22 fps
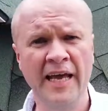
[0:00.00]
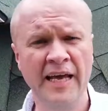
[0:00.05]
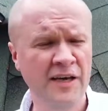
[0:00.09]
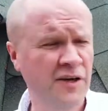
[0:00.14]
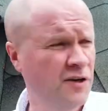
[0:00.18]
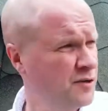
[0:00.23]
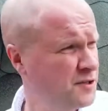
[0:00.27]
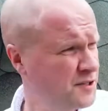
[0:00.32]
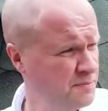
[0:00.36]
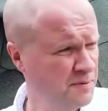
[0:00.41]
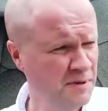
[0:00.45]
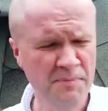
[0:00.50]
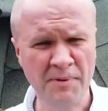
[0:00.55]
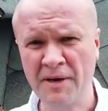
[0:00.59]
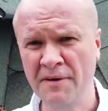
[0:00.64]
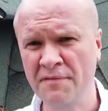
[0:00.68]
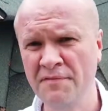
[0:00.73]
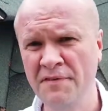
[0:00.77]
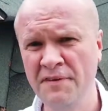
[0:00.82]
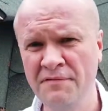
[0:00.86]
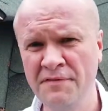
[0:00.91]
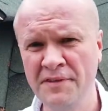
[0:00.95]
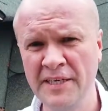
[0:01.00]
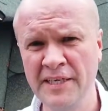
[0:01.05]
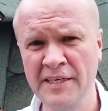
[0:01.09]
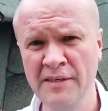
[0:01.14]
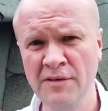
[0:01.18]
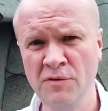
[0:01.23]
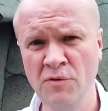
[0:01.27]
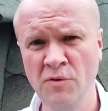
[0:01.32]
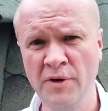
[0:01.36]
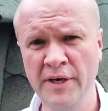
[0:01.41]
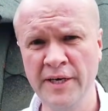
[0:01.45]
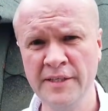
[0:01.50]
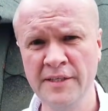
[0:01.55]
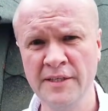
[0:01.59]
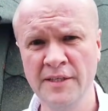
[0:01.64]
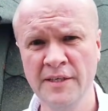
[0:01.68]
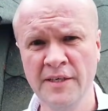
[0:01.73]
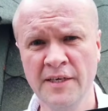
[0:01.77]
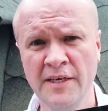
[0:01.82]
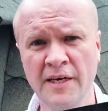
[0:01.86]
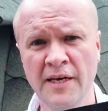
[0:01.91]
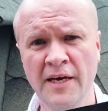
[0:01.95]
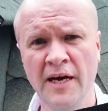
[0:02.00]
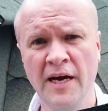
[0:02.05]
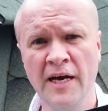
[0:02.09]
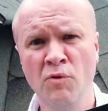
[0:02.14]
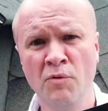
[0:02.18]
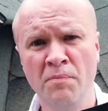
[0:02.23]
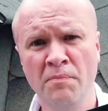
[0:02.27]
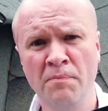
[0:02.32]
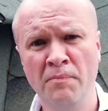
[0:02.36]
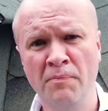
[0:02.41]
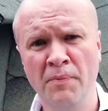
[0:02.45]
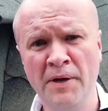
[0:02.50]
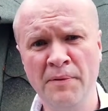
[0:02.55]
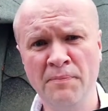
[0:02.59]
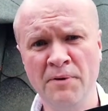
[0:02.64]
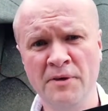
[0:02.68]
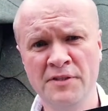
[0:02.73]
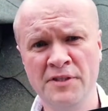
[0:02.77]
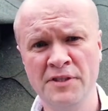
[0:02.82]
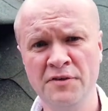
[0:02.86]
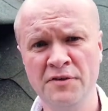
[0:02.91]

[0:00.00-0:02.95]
It cost me about 15 quid what people are